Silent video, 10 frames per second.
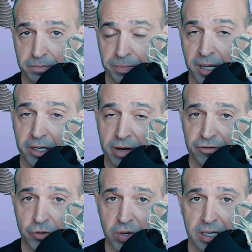polygraph
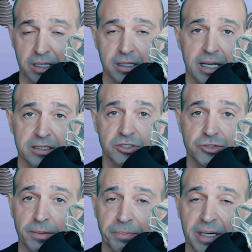training at the
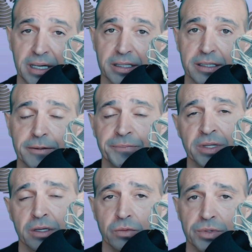DOPPI,
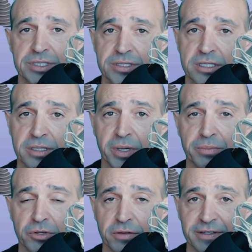which is the
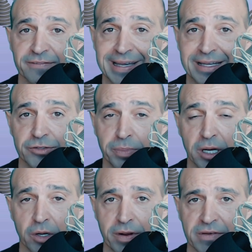Department of Defense
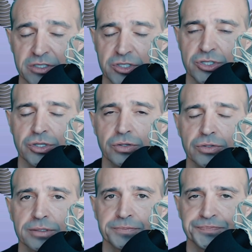Polygraph
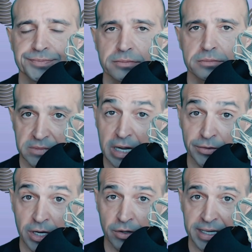Institute, now
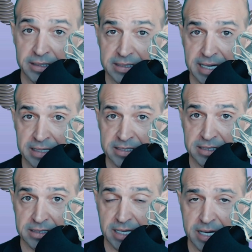known as
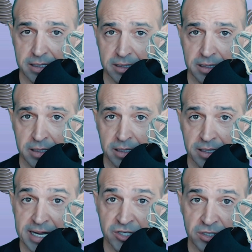NCCA,
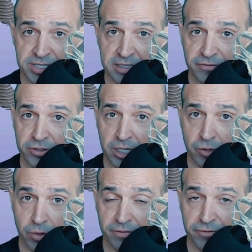National Center
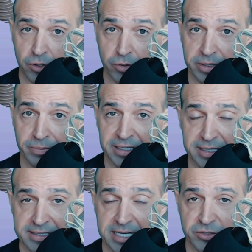for Credibility
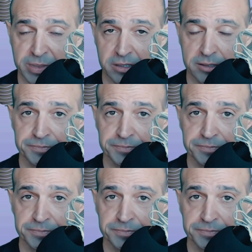Assessment.